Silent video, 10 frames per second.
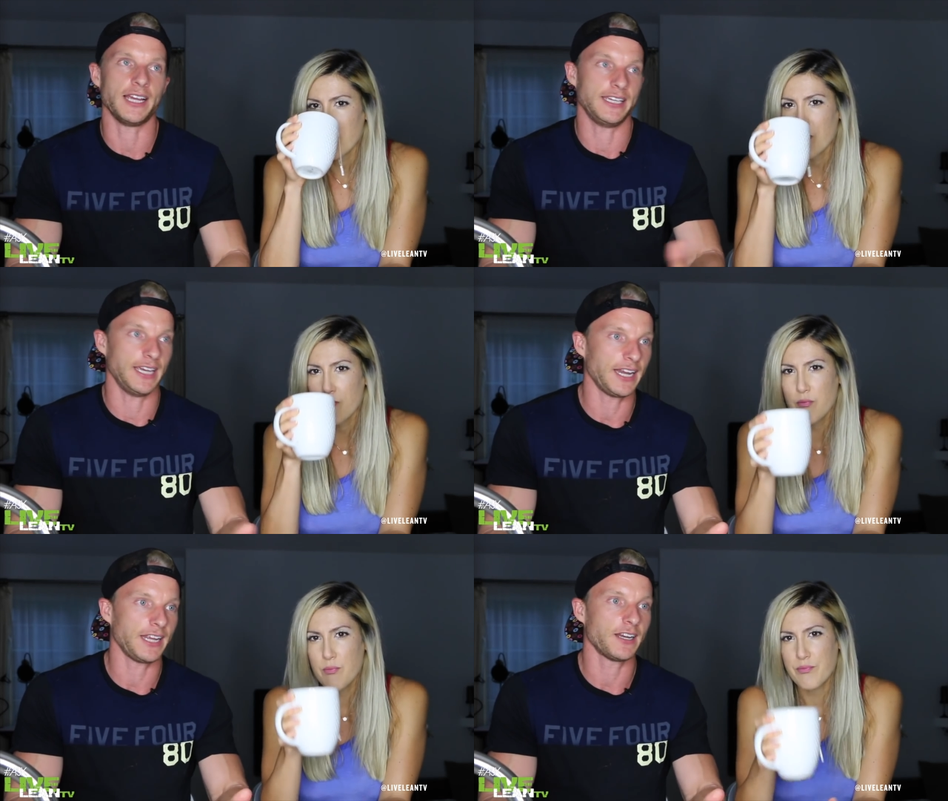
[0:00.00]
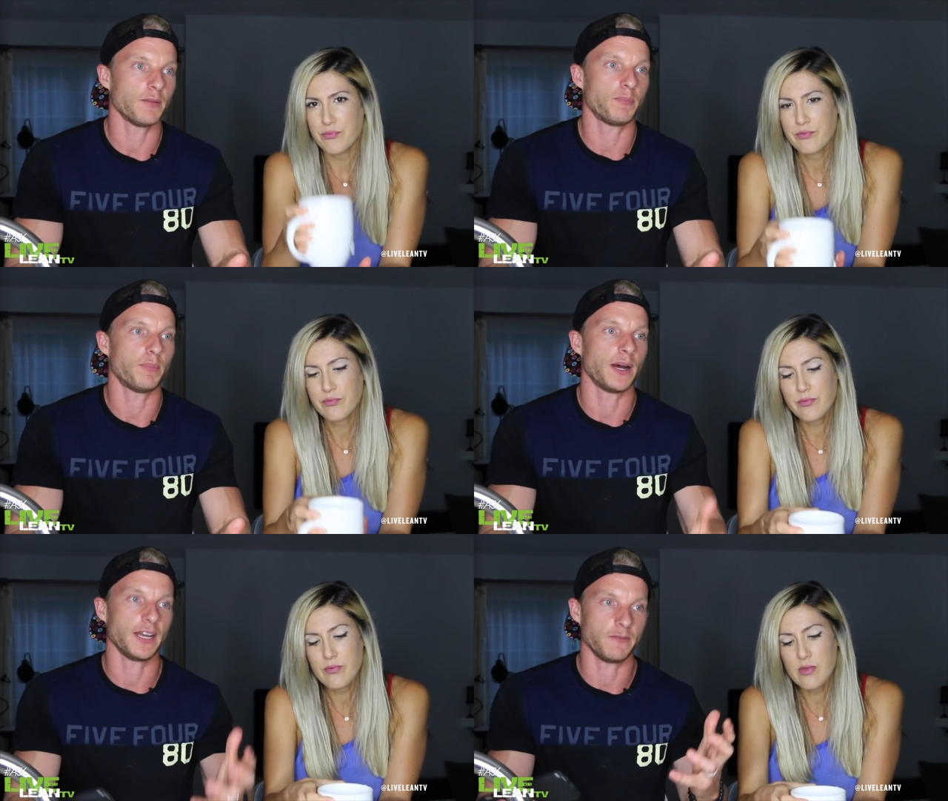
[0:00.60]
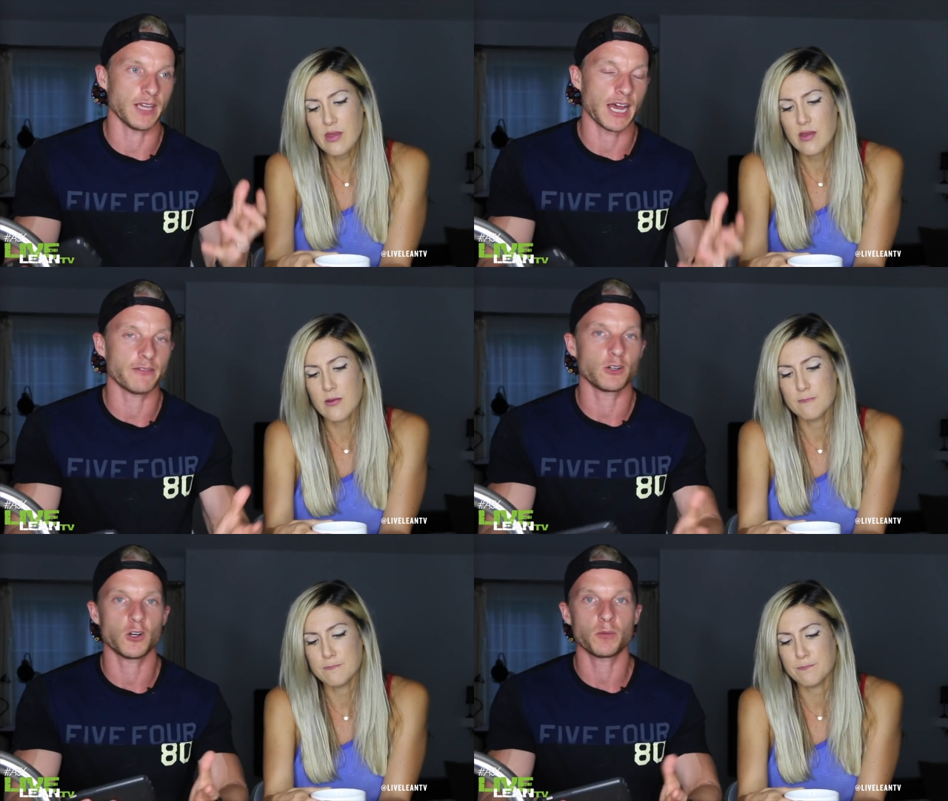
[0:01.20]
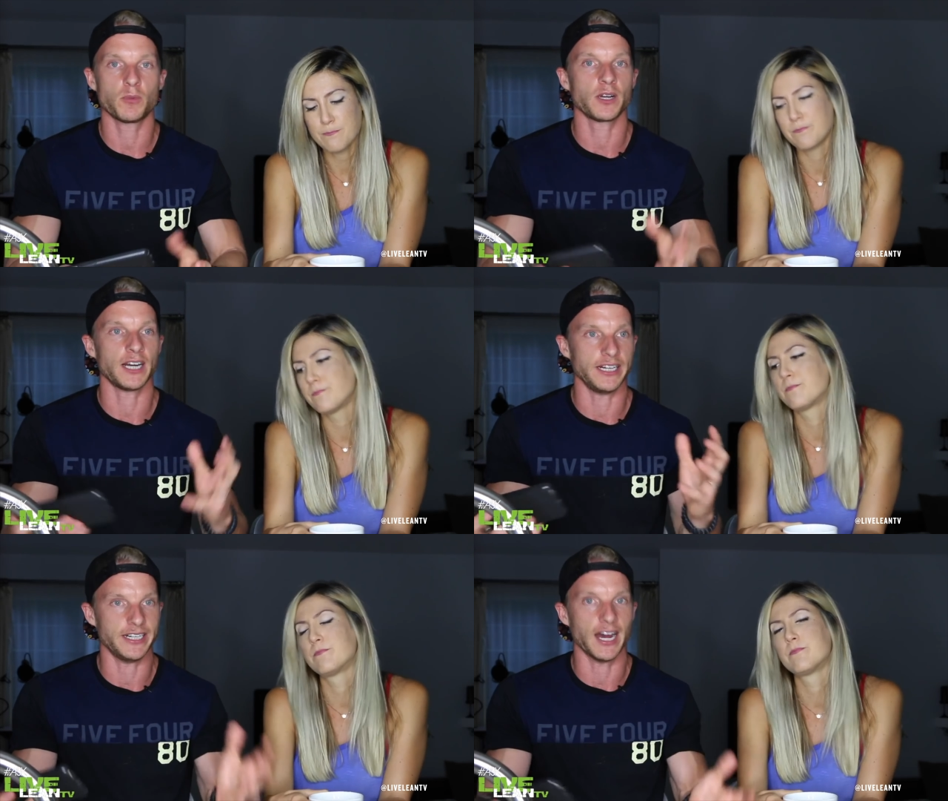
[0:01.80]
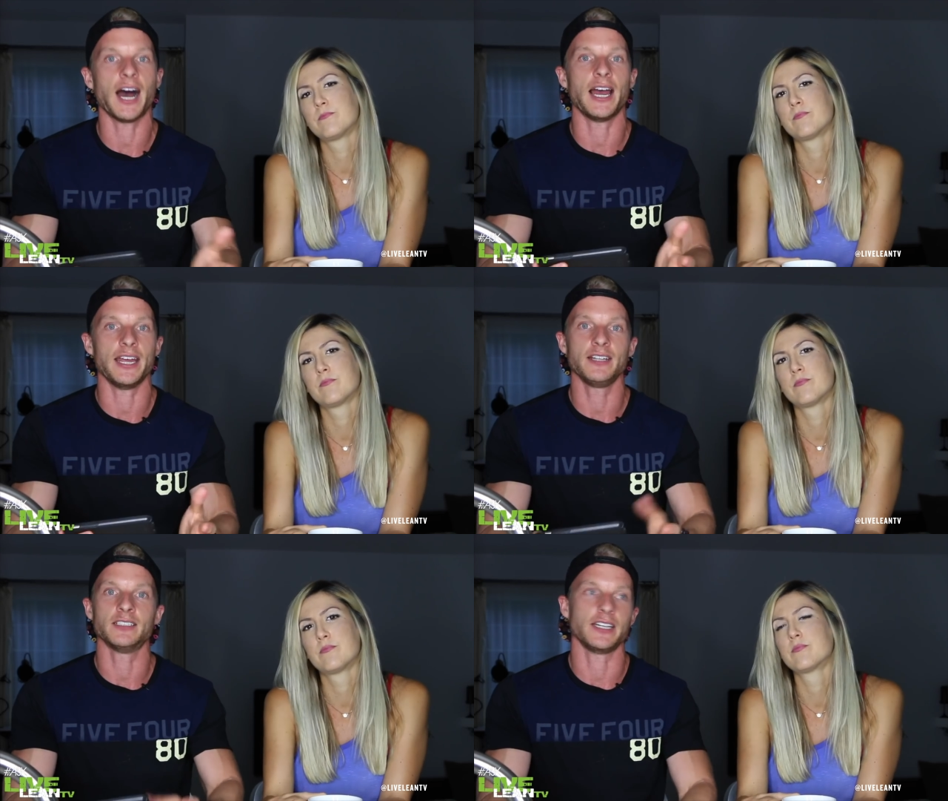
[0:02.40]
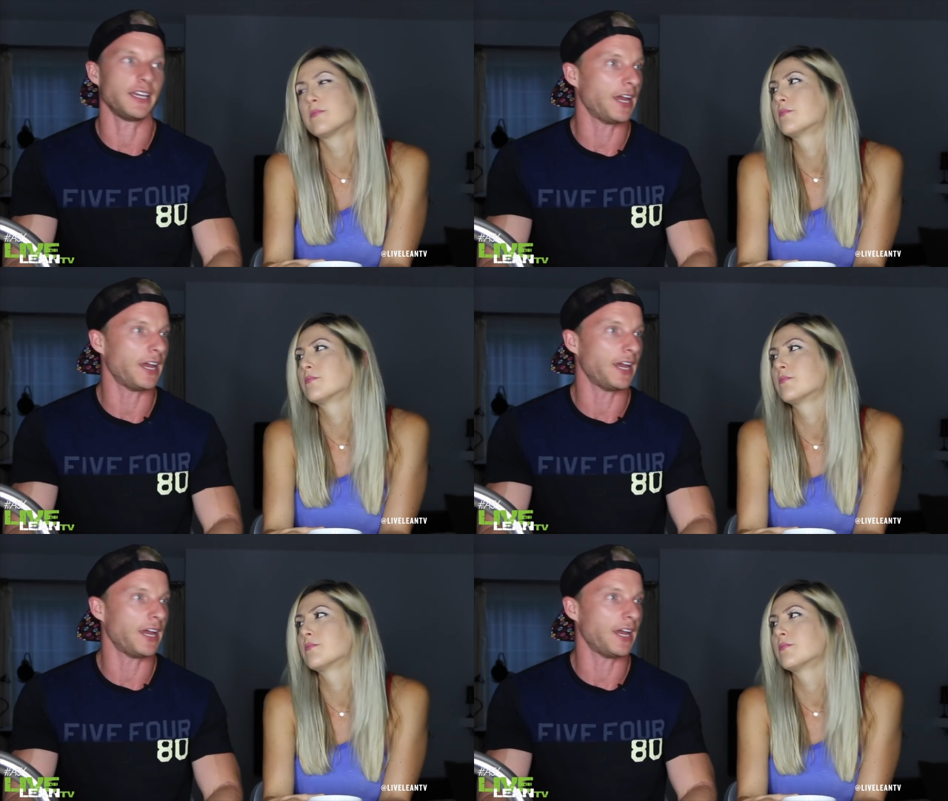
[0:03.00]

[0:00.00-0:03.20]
Speaker 1: I get it. But if you have a cookbook and a guide, like